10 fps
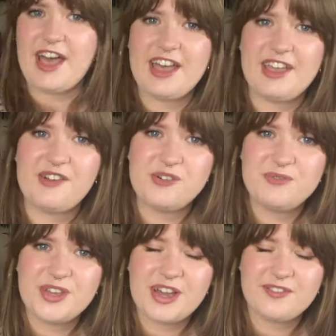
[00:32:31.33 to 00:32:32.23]
I hope
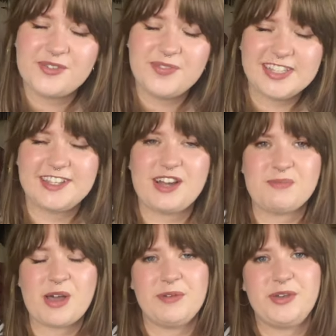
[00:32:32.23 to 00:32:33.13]
you have an amazing
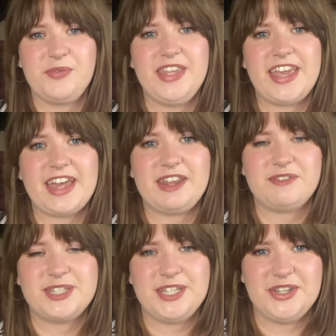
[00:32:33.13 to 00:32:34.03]
upcoming week and I will
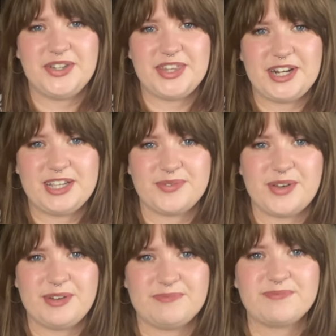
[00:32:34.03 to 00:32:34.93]
see you in the next one.